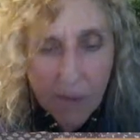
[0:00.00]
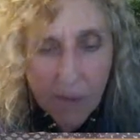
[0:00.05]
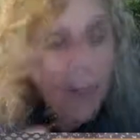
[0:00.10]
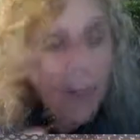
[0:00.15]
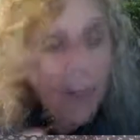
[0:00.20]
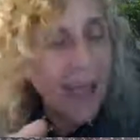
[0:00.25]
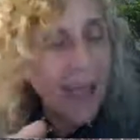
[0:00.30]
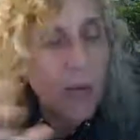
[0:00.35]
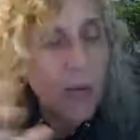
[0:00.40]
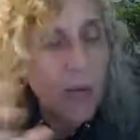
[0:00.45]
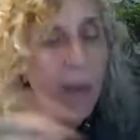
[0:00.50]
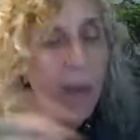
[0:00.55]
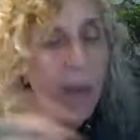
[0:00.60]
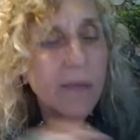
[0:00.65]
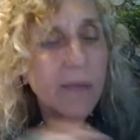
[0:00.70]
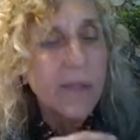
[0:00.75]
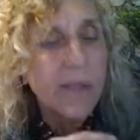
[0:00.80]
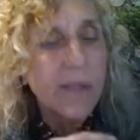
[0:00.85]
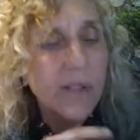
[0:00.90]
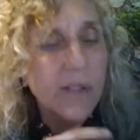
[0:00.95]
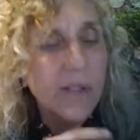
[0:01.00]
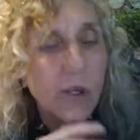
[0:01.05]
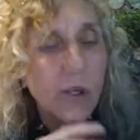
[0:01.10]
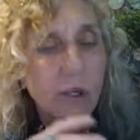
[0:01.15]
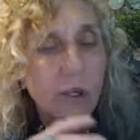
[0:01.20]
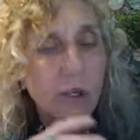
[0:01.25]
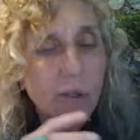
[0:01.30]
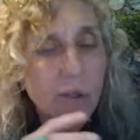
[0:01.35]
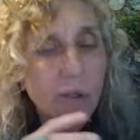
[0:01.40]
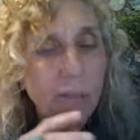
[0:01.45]
anyway, this
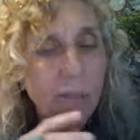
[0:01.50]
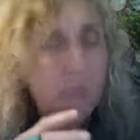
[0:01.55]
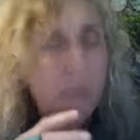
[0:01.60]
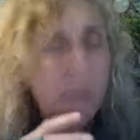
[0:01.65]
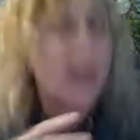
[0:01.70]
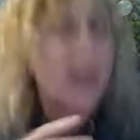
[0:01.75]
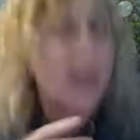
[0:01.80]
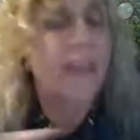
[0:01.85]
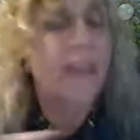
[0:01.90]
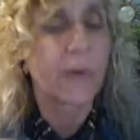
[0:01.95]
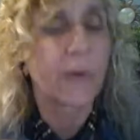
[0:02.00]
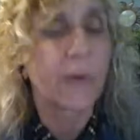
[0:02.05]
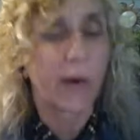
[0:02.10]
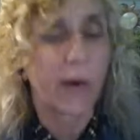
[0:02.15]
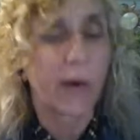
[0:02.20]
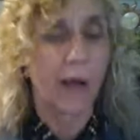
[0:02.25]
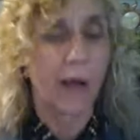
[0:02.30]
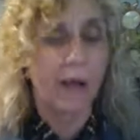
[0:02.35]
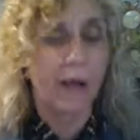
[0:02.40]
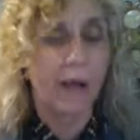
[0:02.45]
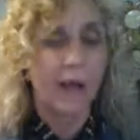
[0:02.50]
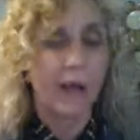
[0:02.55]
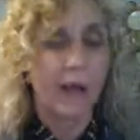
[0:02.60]
plethora